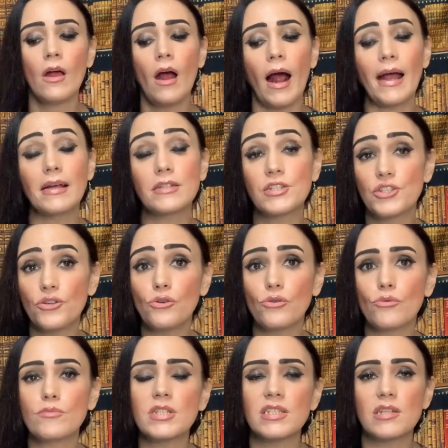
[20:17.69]
I
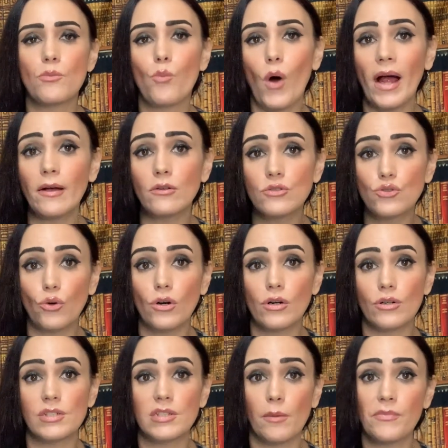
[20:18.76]
assumed some wild dog
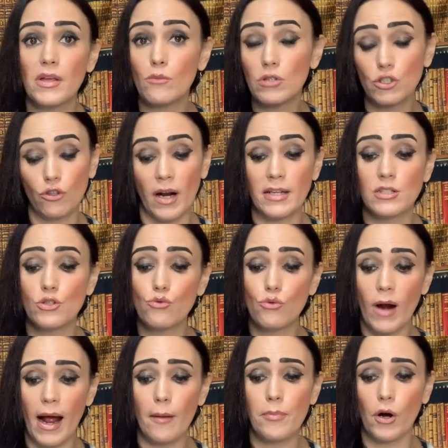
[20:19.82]
or something was trying to
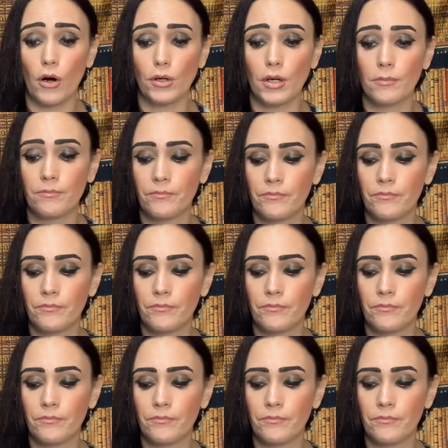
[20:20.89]
grab her.